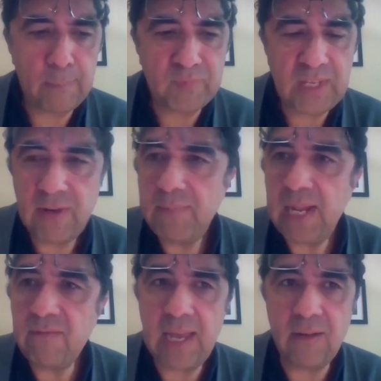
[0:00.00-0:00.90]
criminal
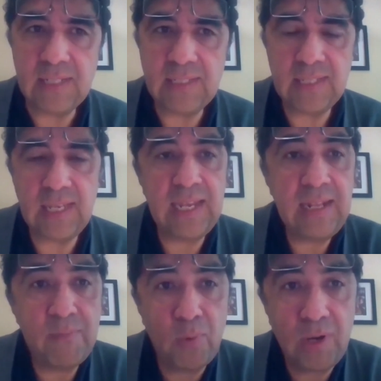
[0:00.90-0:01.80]
violence. In
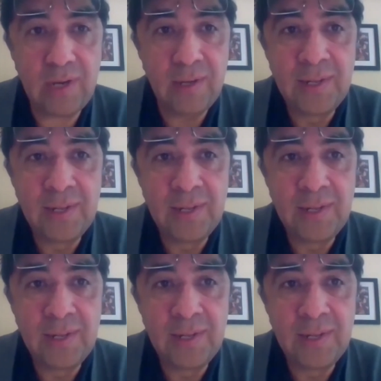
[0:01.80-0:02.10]
the book,